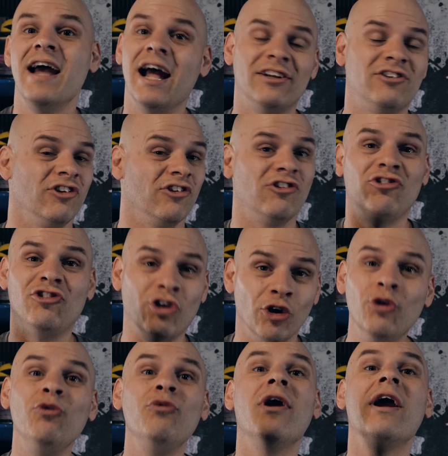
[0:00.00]
It's just
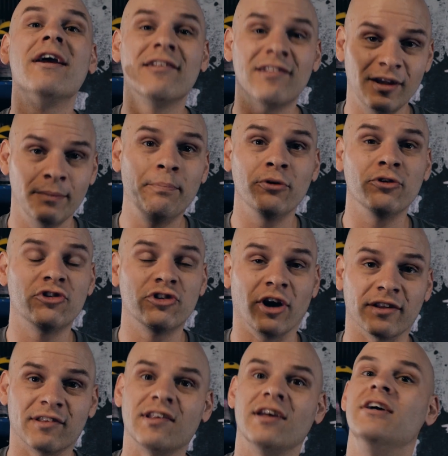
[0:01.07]
two simple
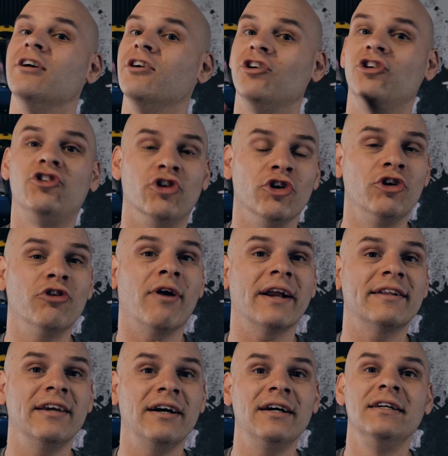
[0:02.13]
shots. Shoot your
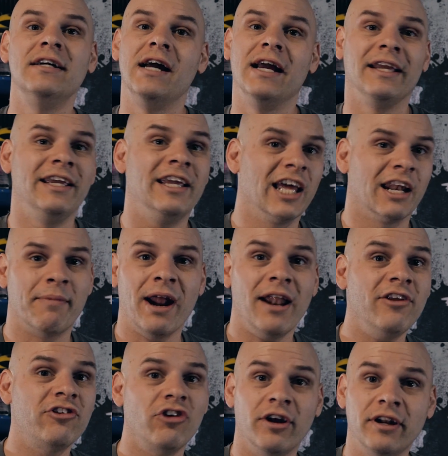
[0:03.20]
actor, get him out
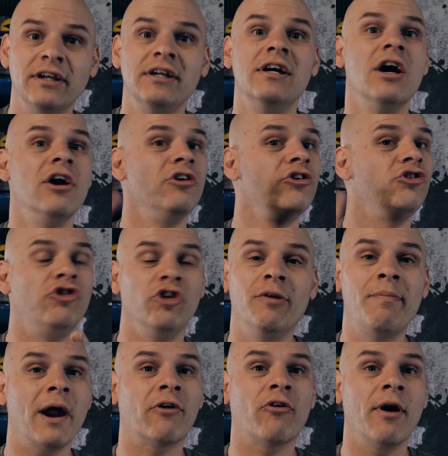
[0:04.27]
of the shot, shoot
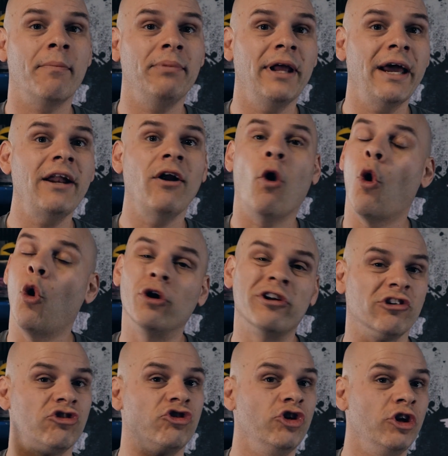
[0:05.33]
a background plate, or
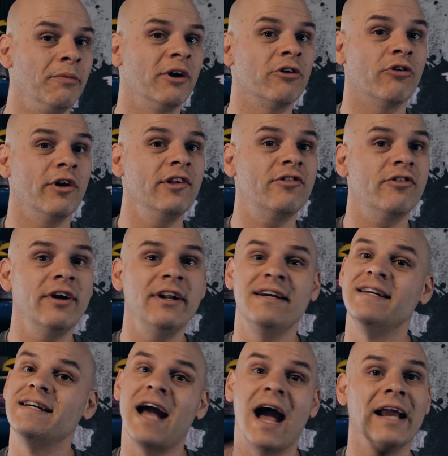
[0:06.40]
just shoot him on a green screen
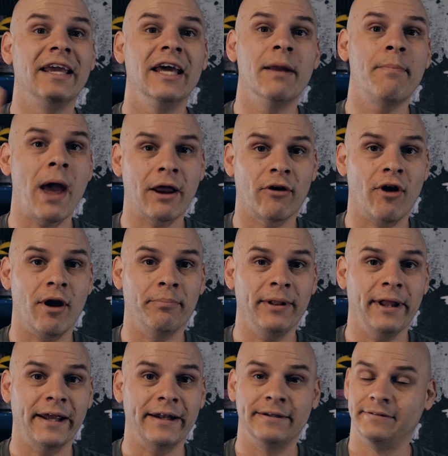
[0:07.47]
and get a background
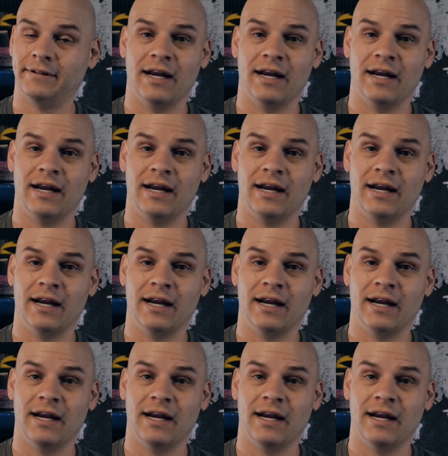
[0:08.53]
plate.